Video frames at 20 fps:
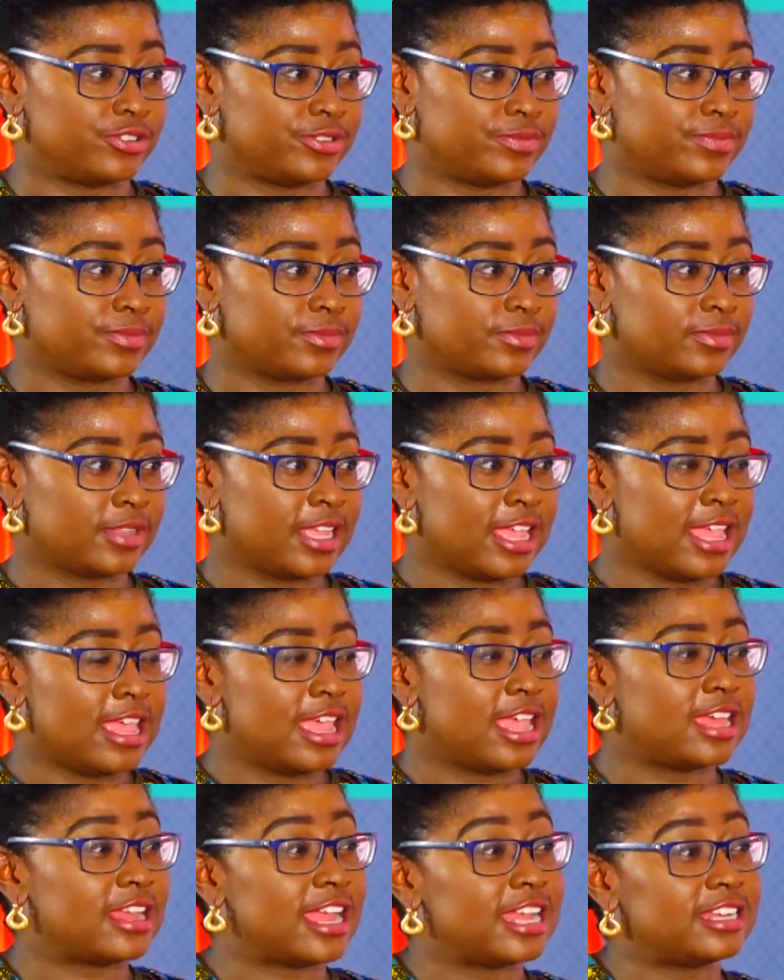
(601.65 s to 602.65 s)
on.
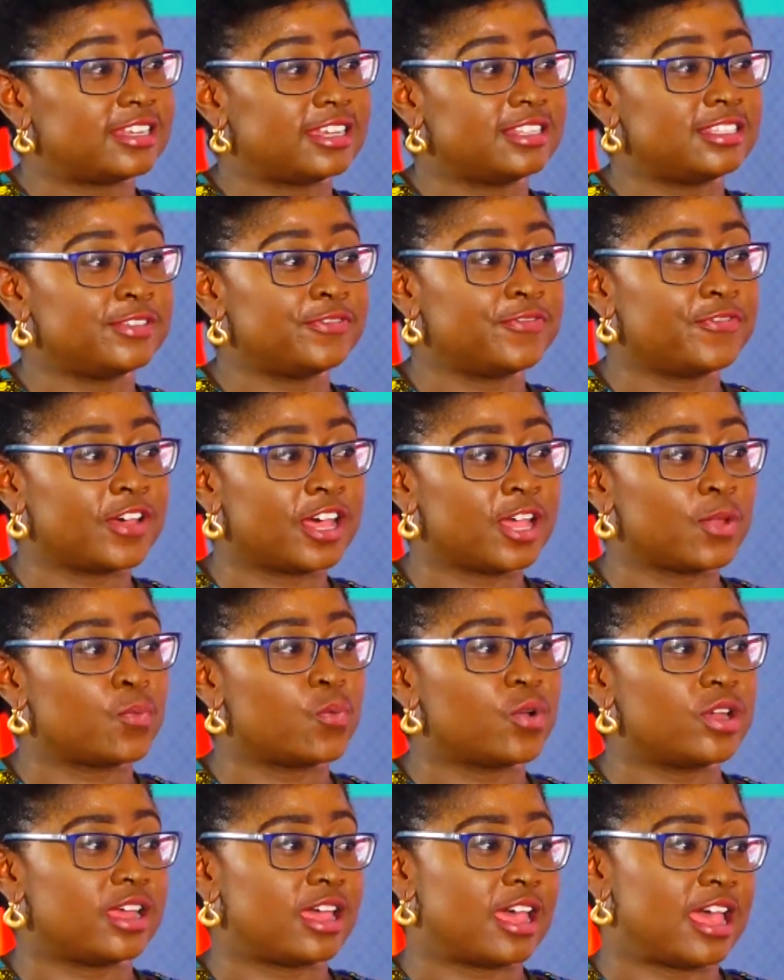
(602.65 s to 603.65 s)
and identify
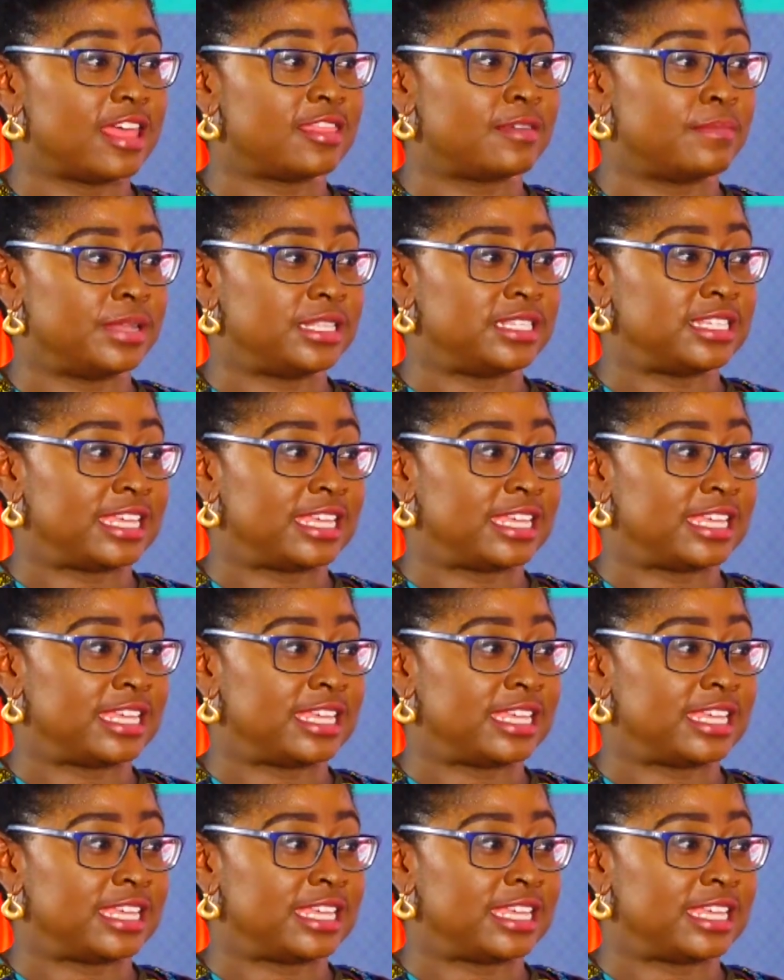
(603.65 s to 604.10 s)
what are the